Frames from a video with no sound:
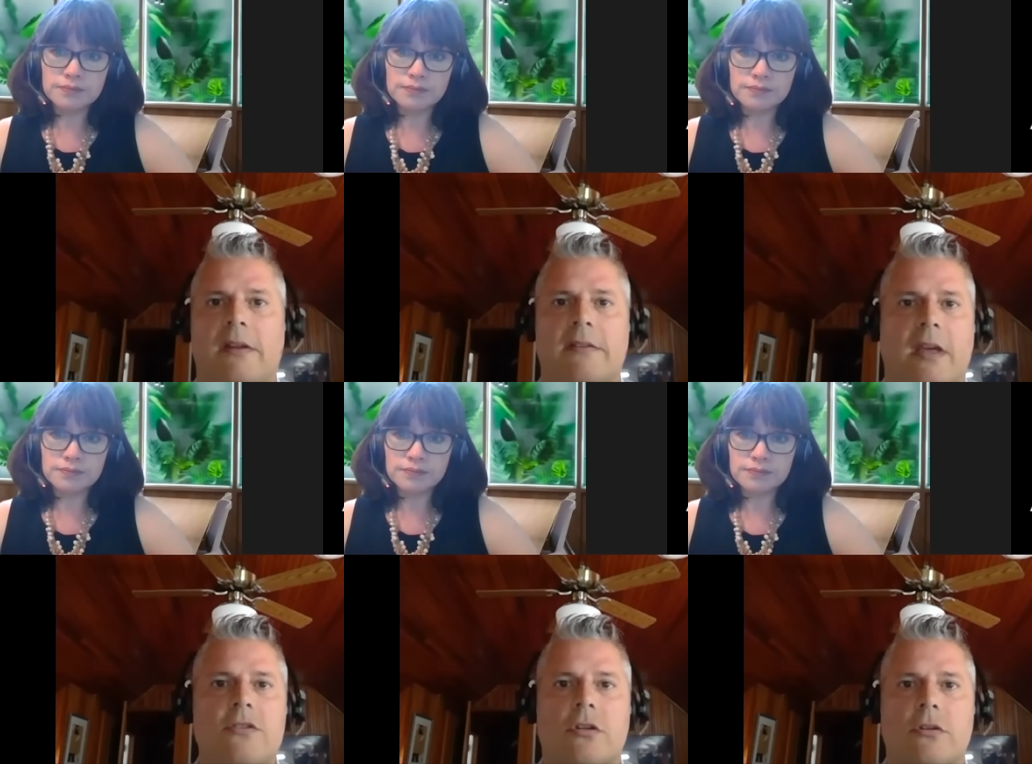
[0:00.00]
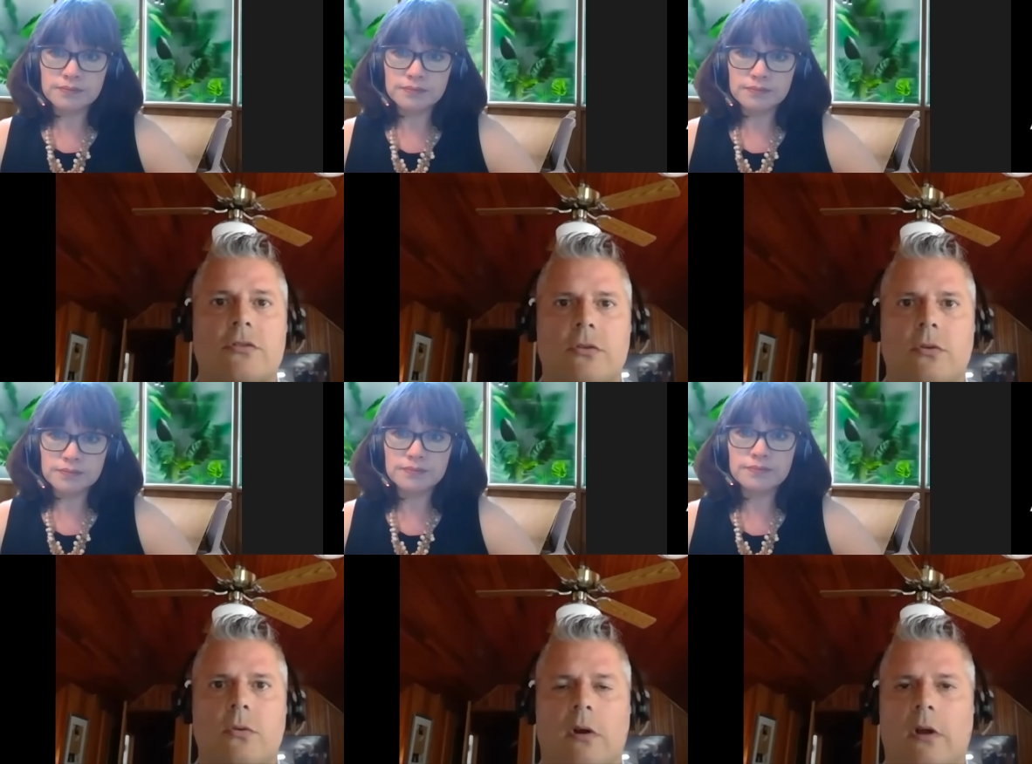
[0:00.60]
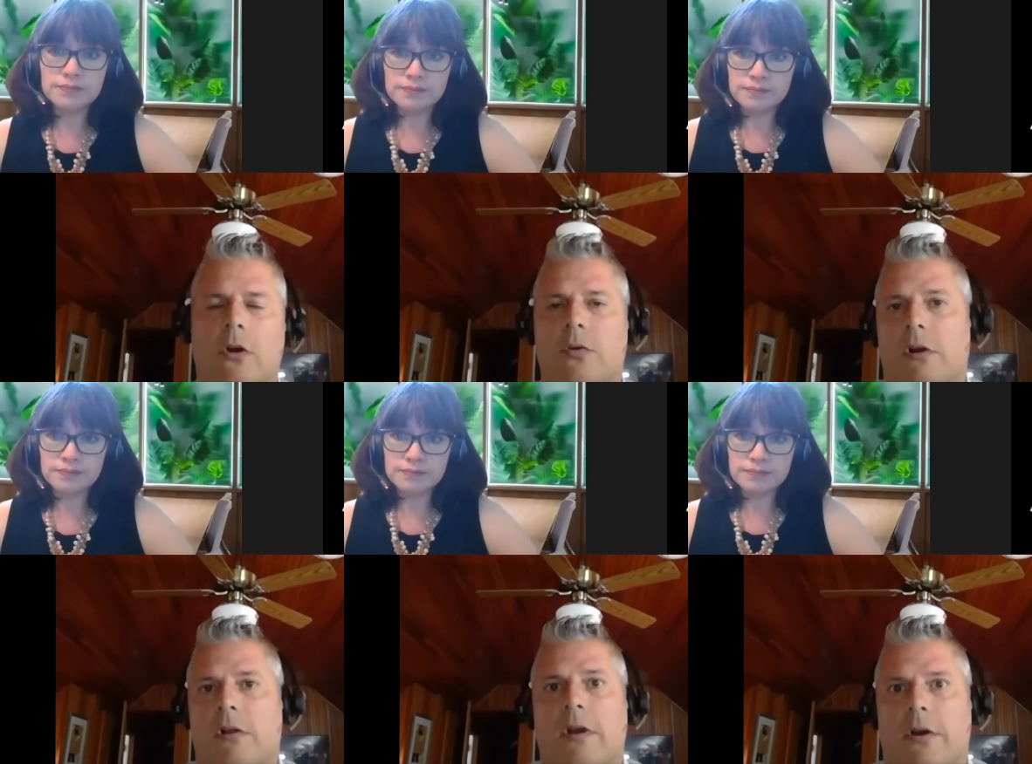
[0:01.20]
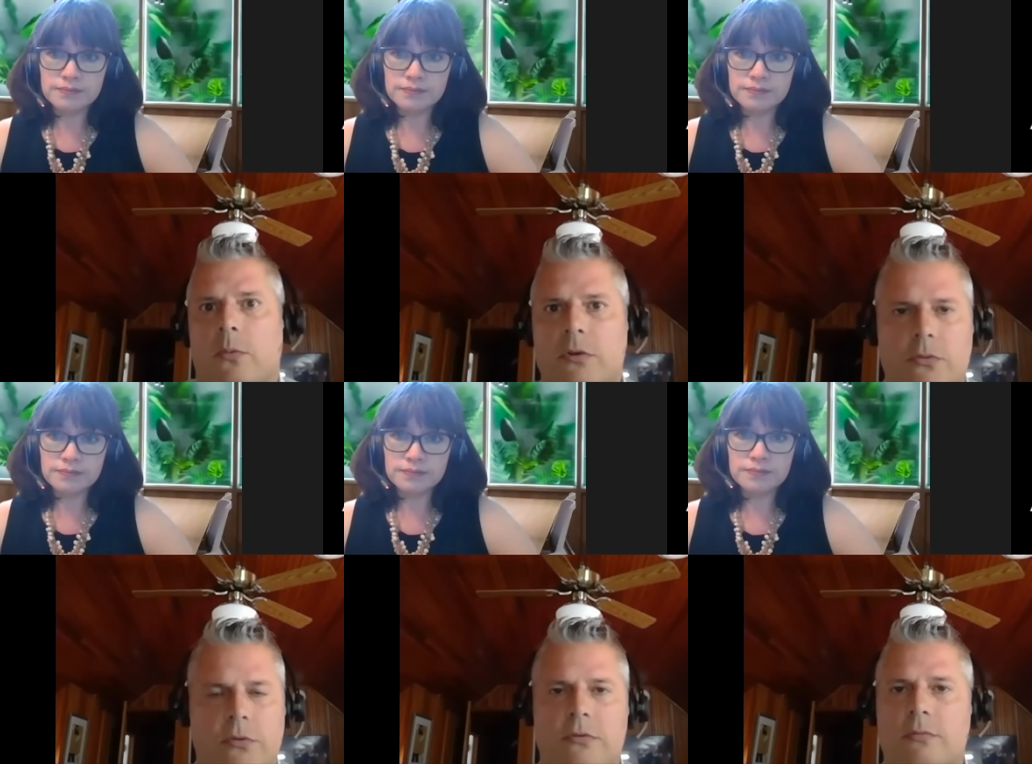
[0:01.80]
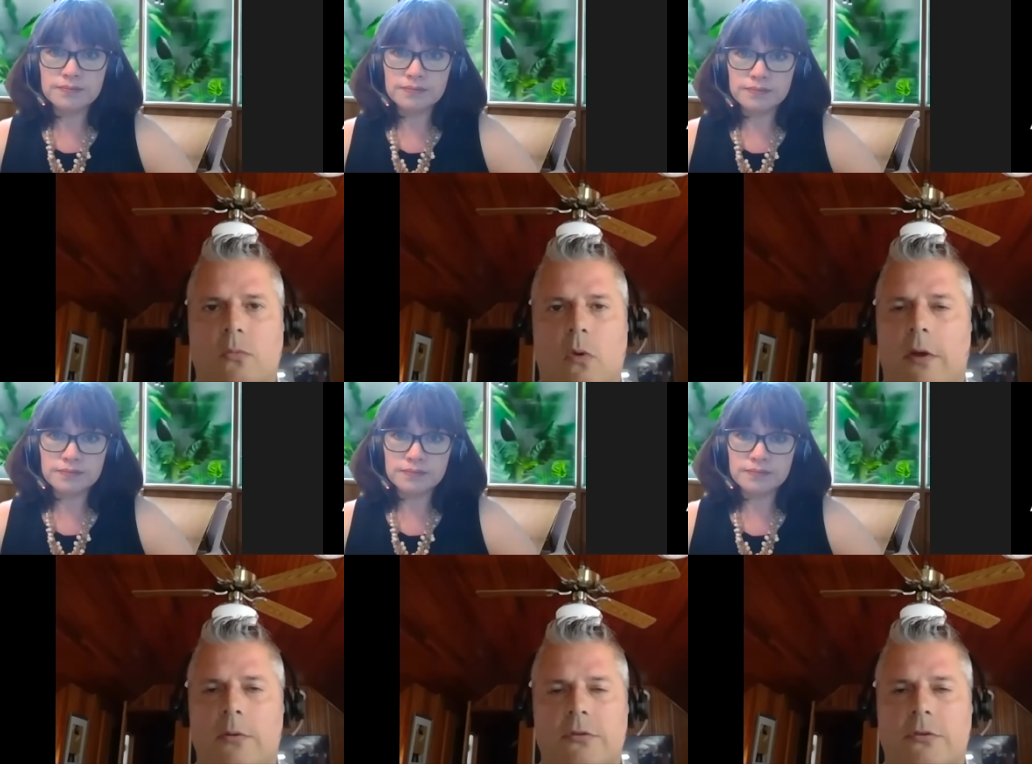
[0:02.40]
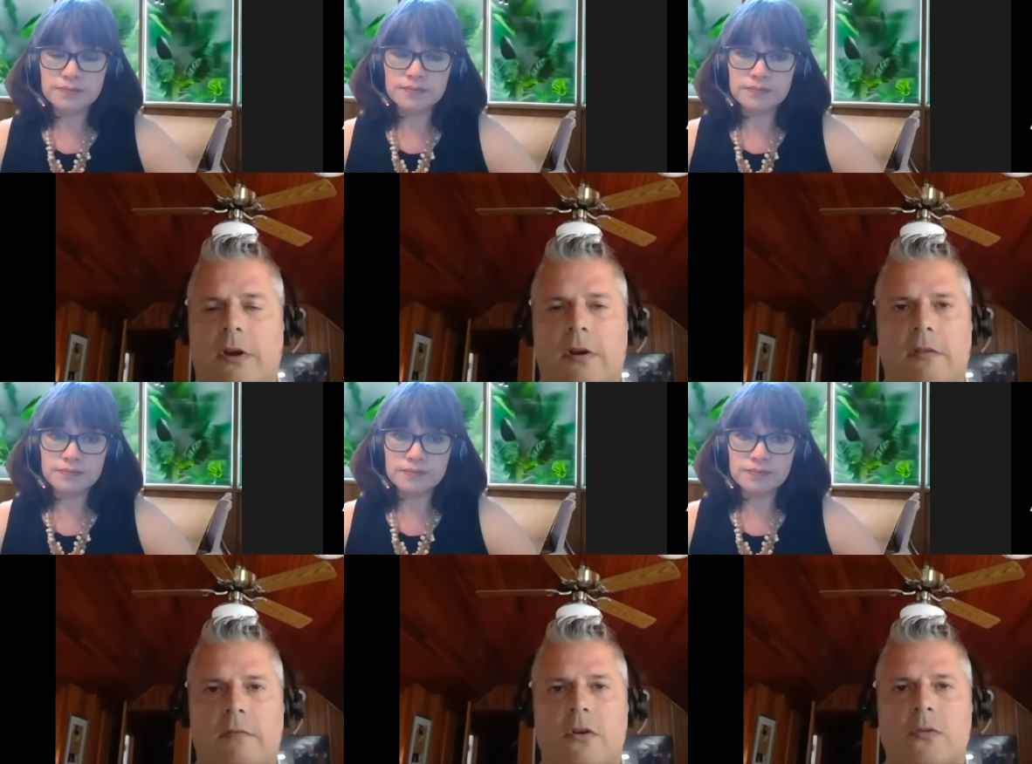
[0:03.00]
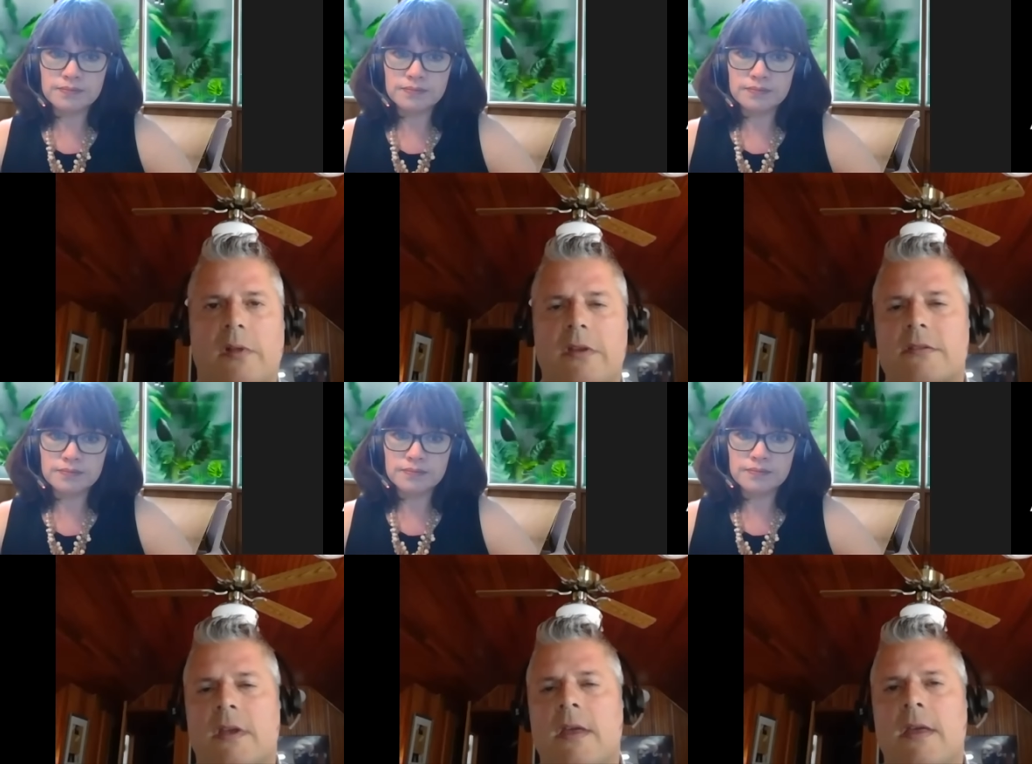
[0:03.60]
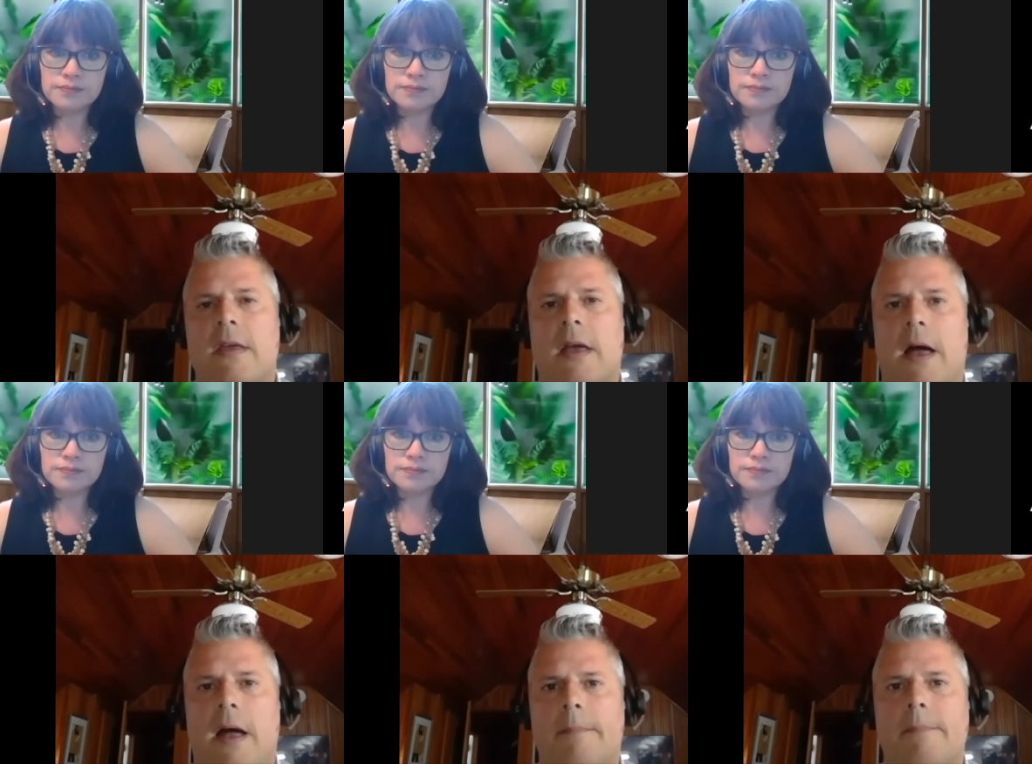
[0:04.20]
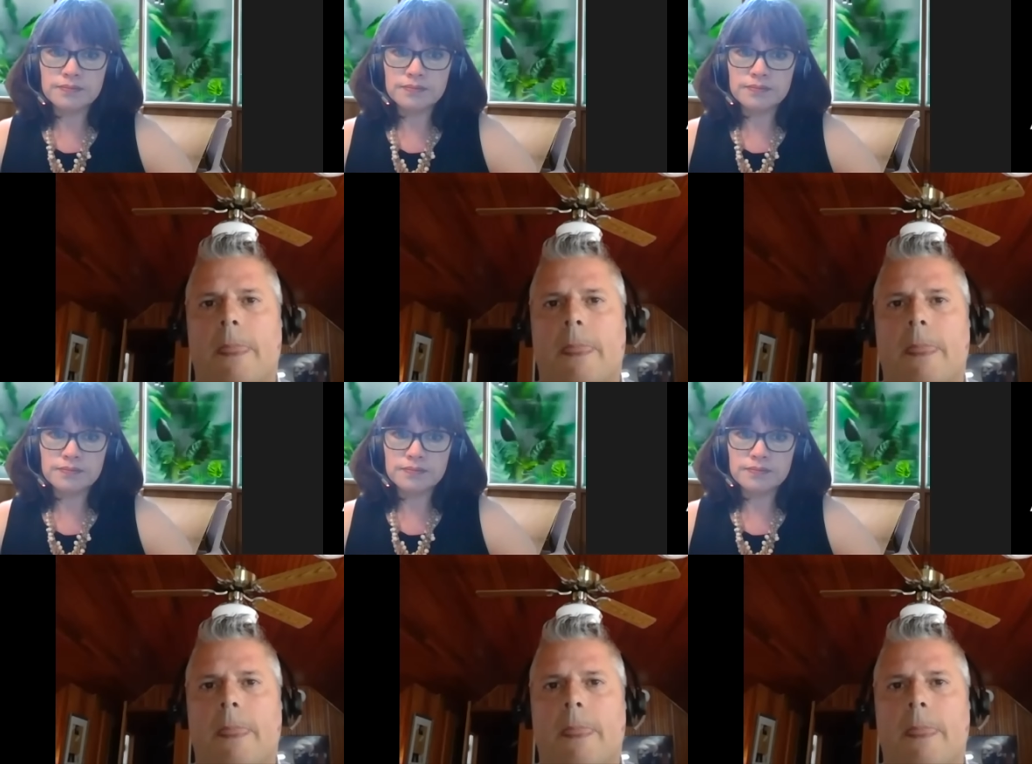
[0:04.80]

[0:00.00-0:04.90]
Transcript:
Speaker 1: attention to a, a critical area, which was why it was created in the first place. Um,